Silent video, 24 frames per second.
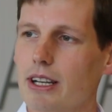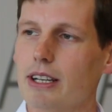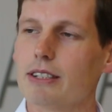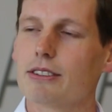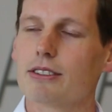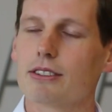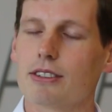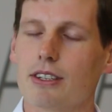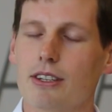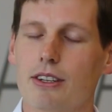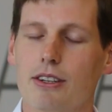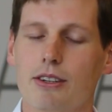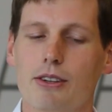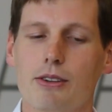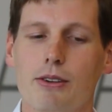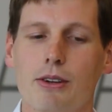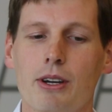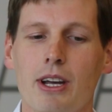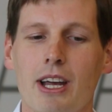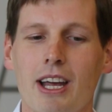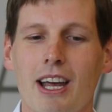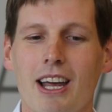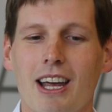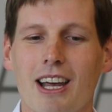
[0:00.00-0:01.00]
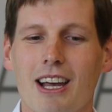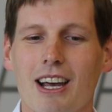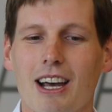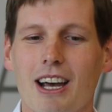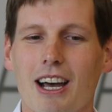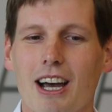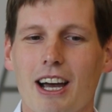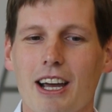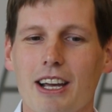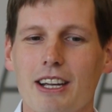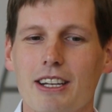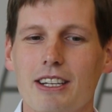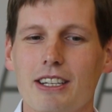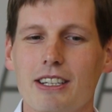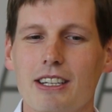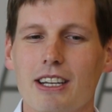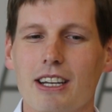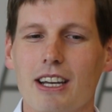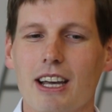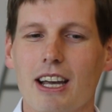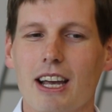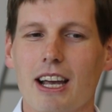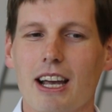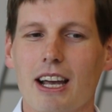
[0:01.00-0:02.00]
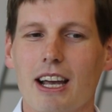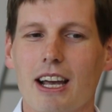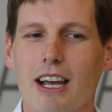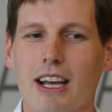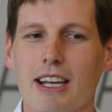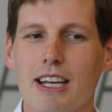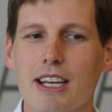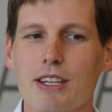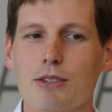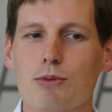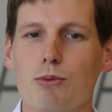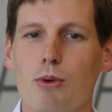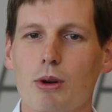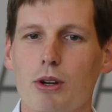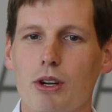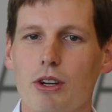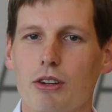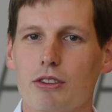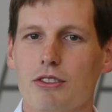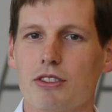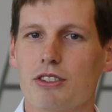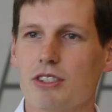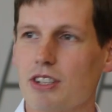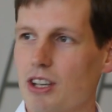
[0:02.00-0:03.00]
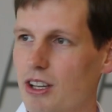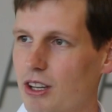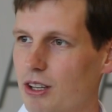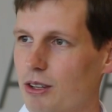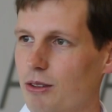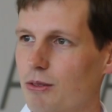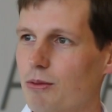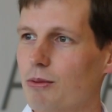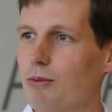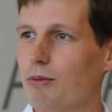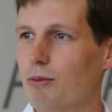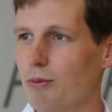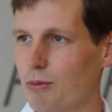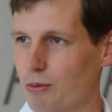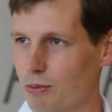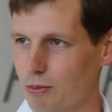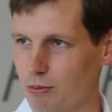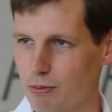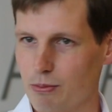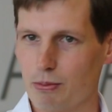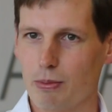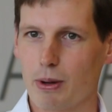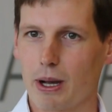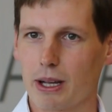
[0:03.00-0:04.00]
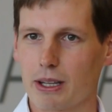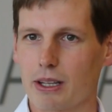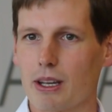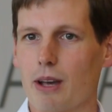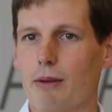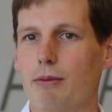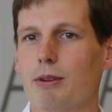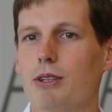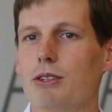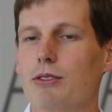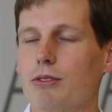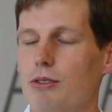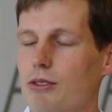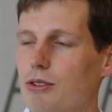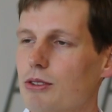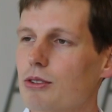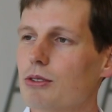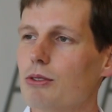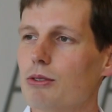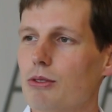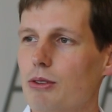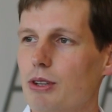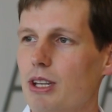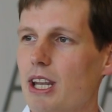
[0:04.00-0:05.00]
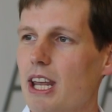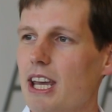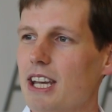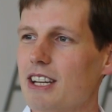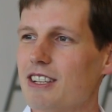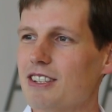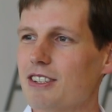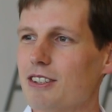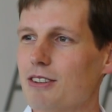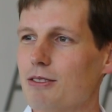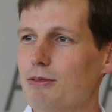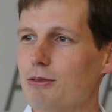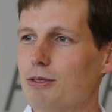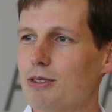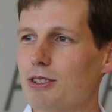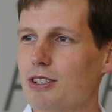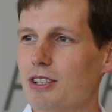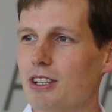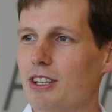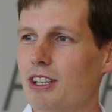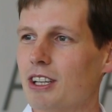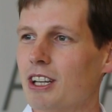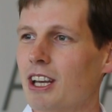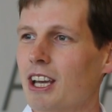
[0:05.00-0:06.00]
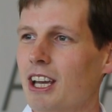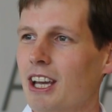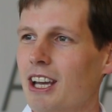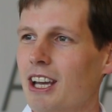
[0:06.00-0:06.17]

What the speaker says: So I guess one concern by coming to a school in Asia was that